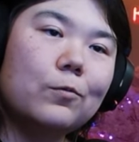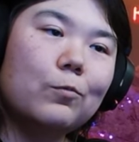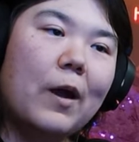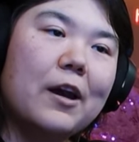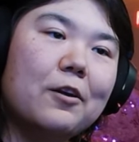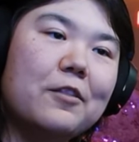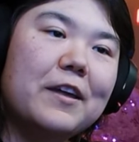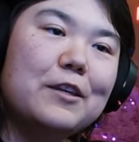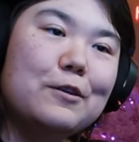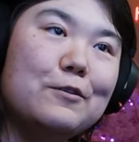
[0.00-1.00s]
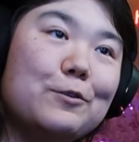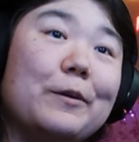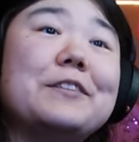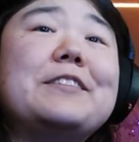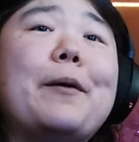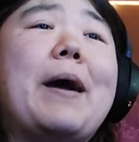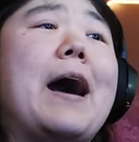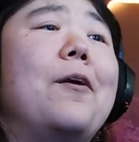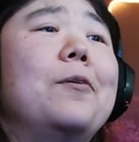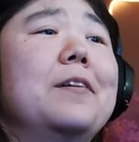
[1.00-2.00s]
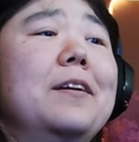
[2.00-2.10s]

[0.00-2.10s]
Redder than usual somehow.